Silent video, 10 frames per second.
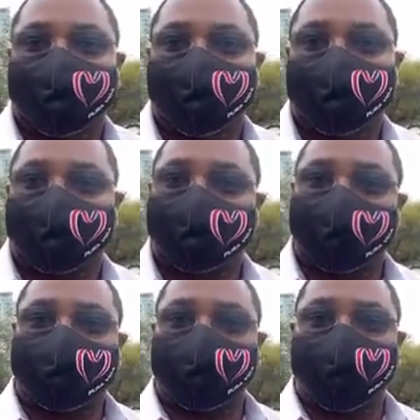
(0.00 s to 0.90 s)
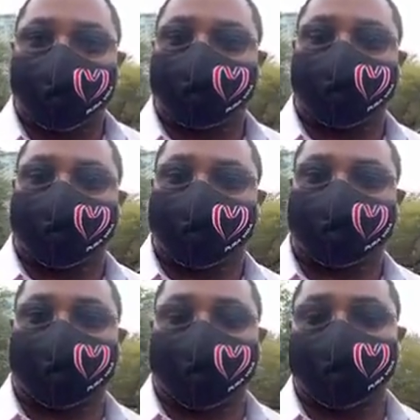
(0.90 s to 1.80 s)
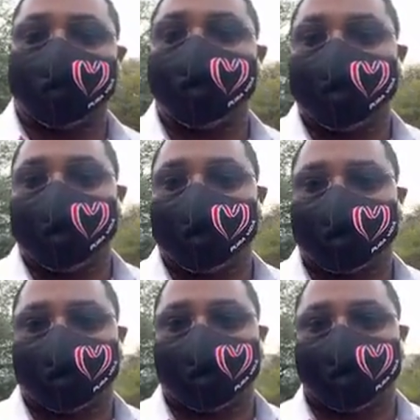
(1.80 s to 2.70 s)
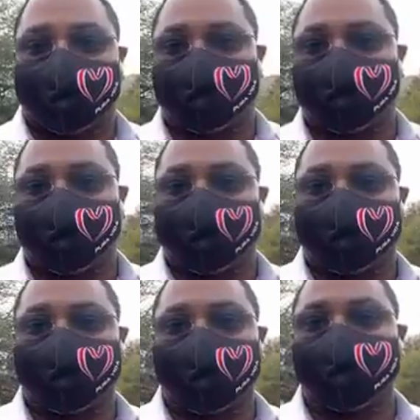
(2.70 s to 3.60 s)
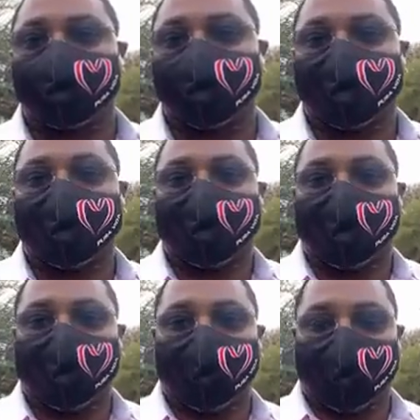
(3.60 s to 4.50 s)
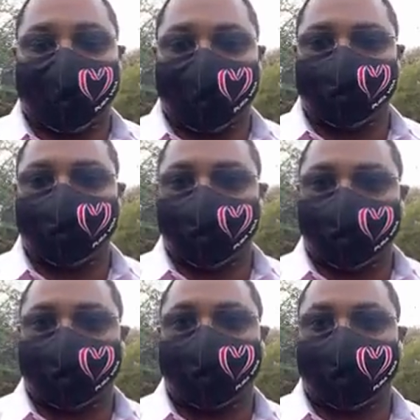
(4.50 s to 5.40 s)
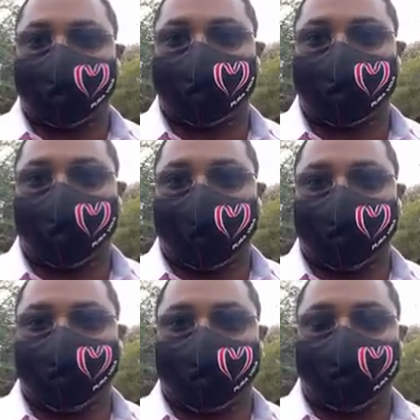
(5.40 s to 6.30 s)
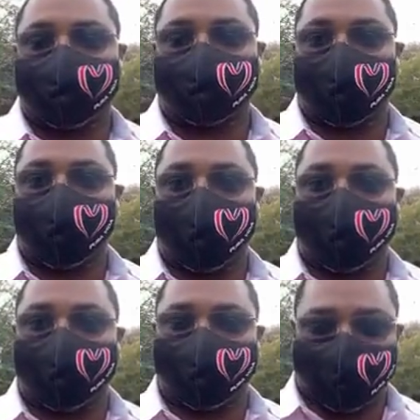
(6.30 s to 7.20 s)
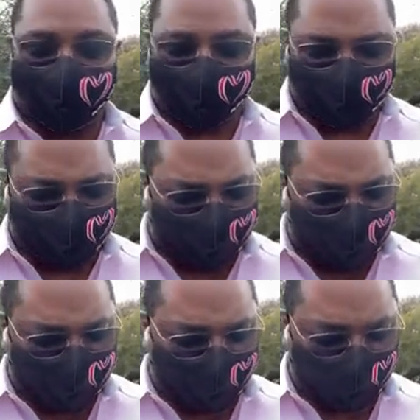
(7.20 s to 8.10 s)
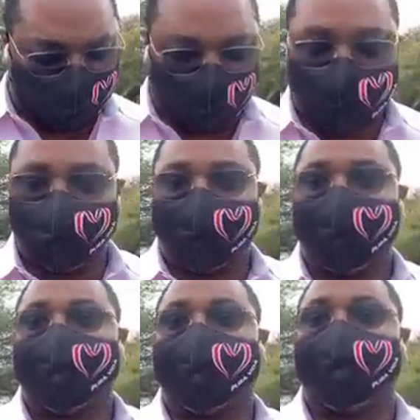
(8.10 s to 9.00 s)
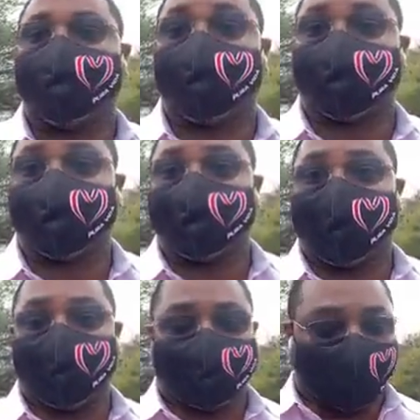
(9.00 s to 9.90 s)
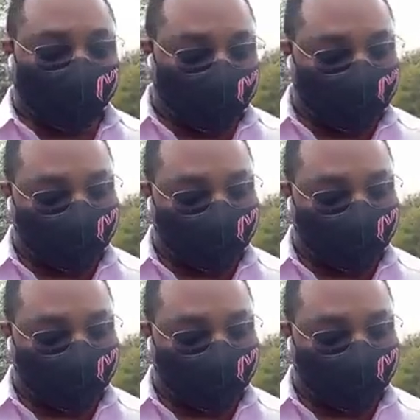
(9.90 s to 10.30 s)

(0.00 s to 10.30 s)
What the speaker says: There are several portions of Psalm alternatives for his feast. I am choosing the one from Psalm 119, beginning at verse 97.